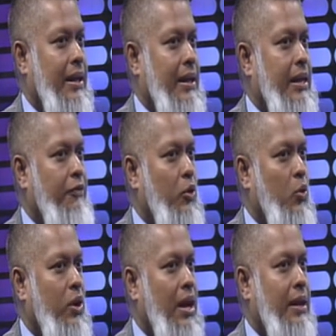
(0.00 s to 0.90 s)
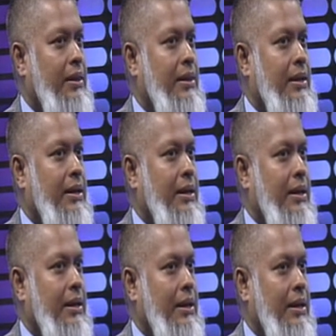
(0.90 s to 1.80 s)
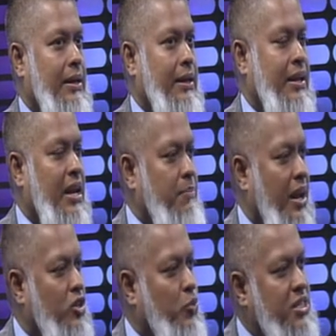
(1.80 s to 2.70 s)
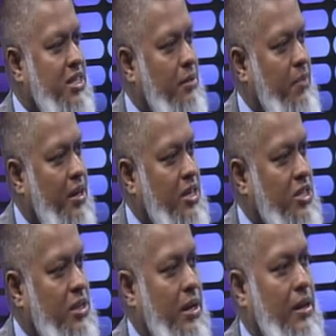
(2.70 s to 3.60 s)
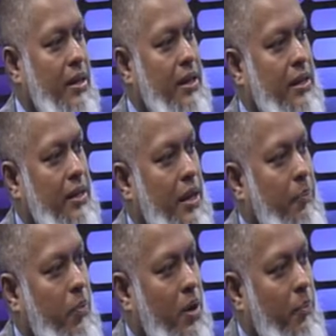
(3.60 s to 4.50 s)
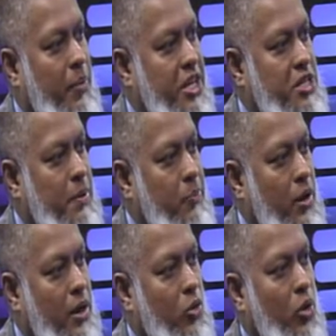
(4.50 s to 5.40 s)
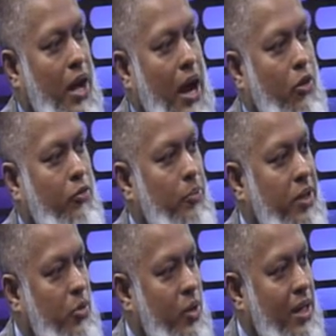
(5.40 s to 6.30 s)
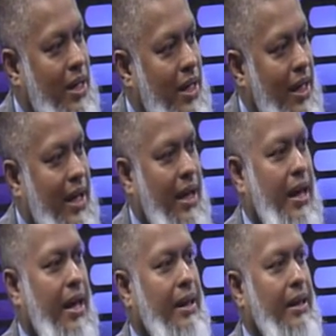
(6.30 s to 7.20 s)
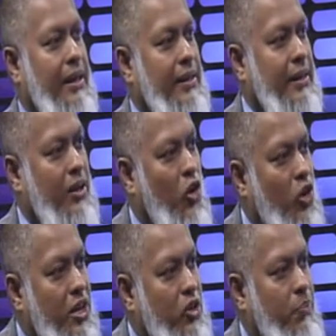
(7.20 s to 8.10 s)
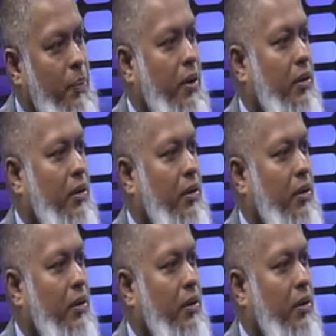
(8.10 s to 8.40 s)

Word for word: if you look at the net migration, what is net migration? The British people are going out from the UK and the non-EU people are